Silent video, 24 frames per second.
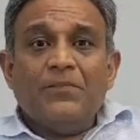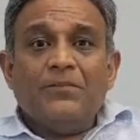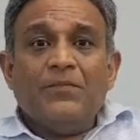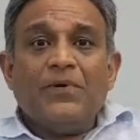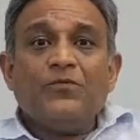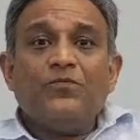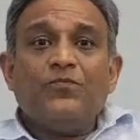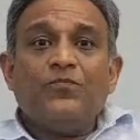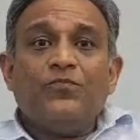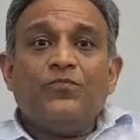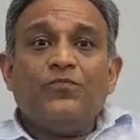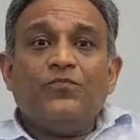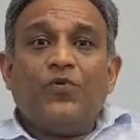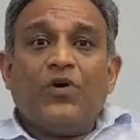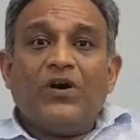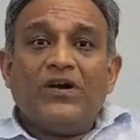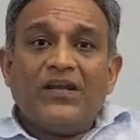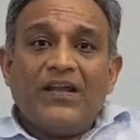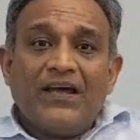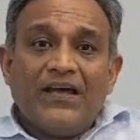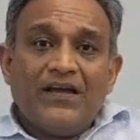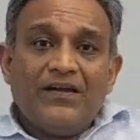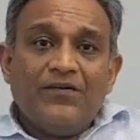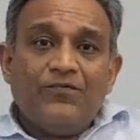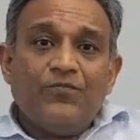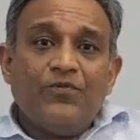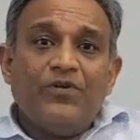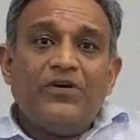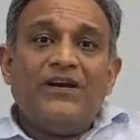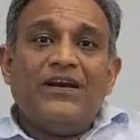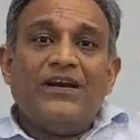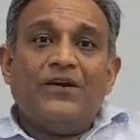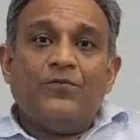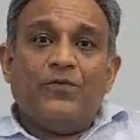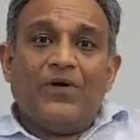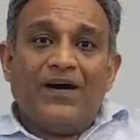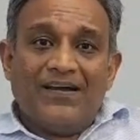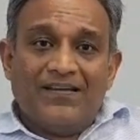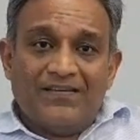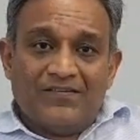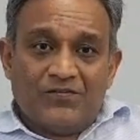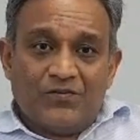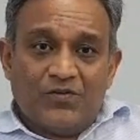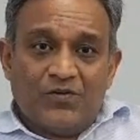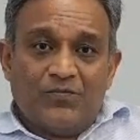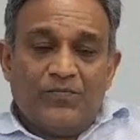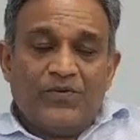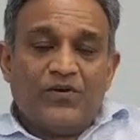But what I would
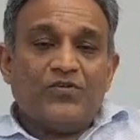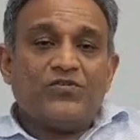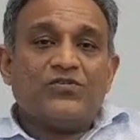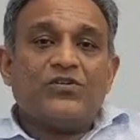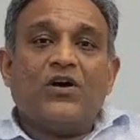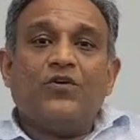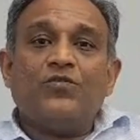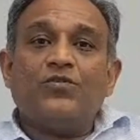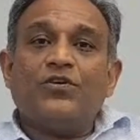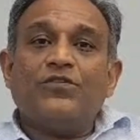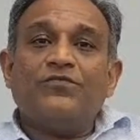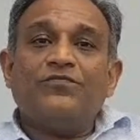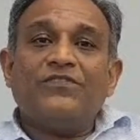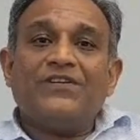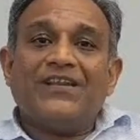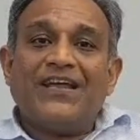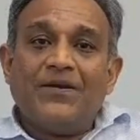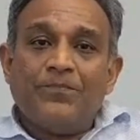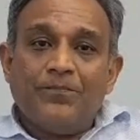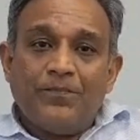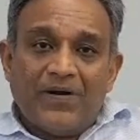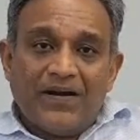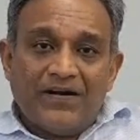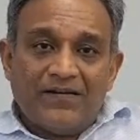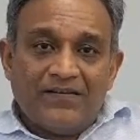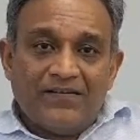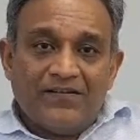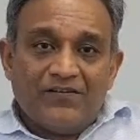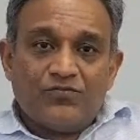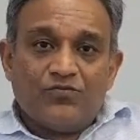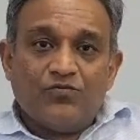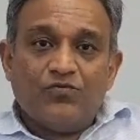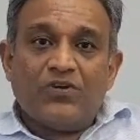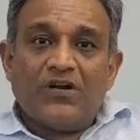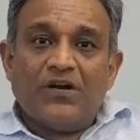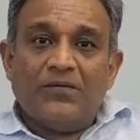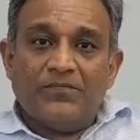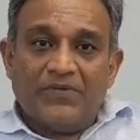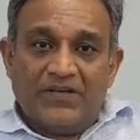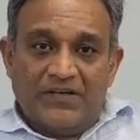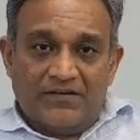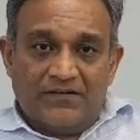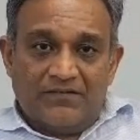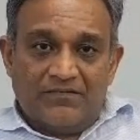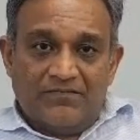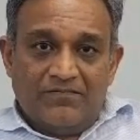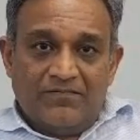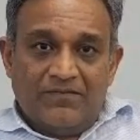advise, you know, because out of 10 partners who come
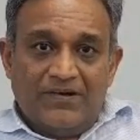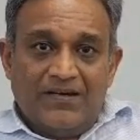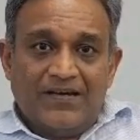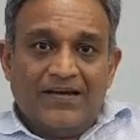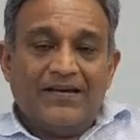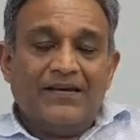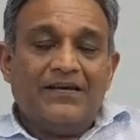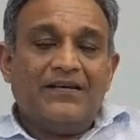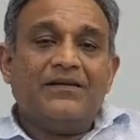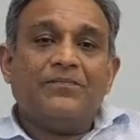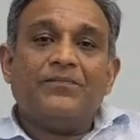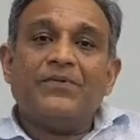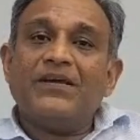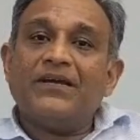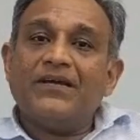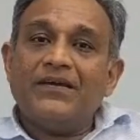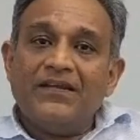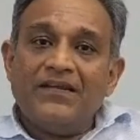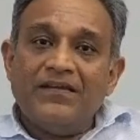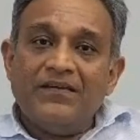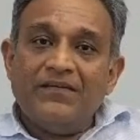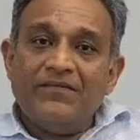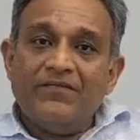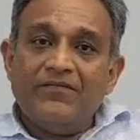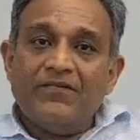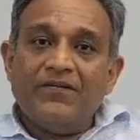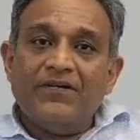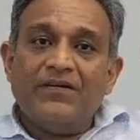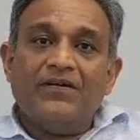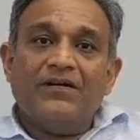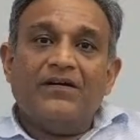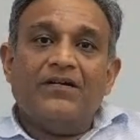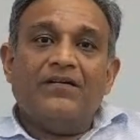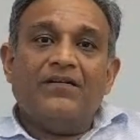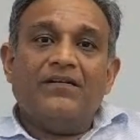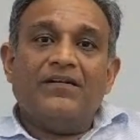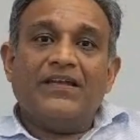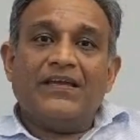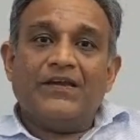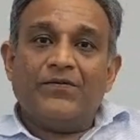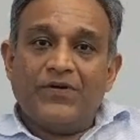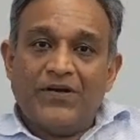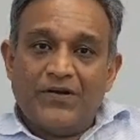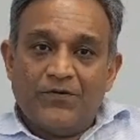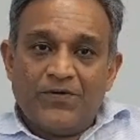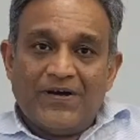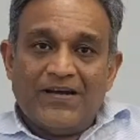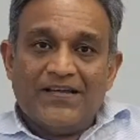here, I typically give
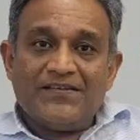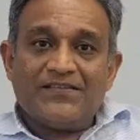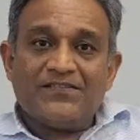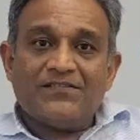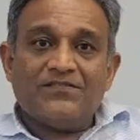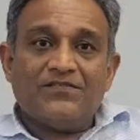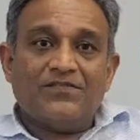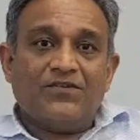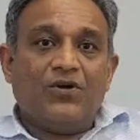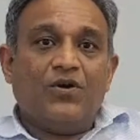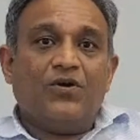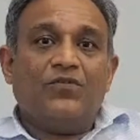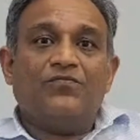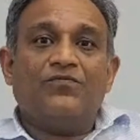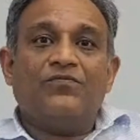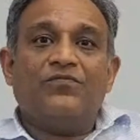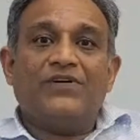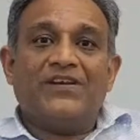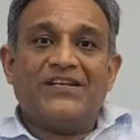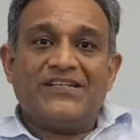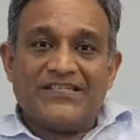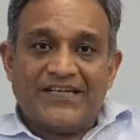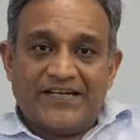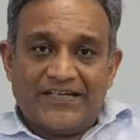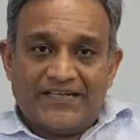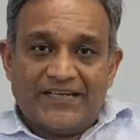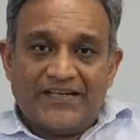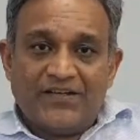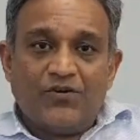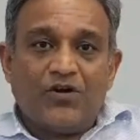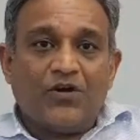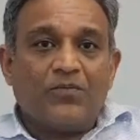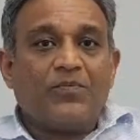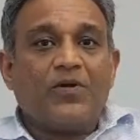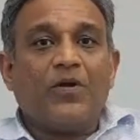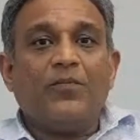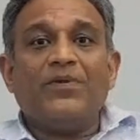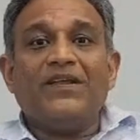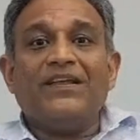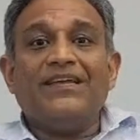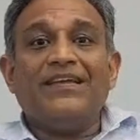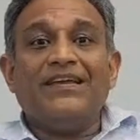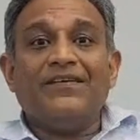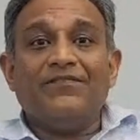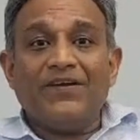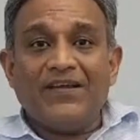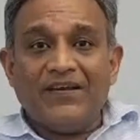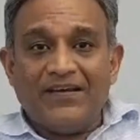advice of rejecting or probably
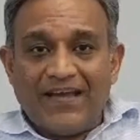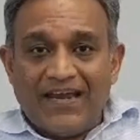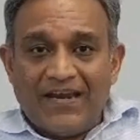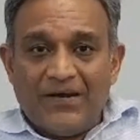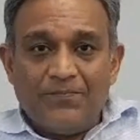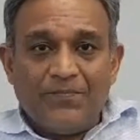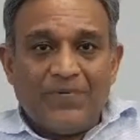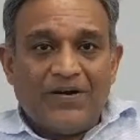giving 9